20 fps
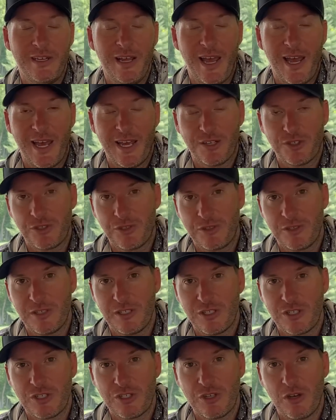actually
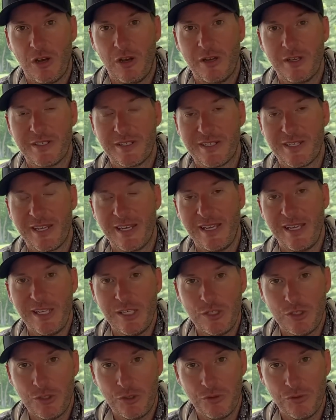saws
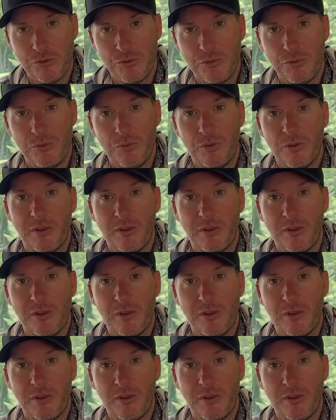into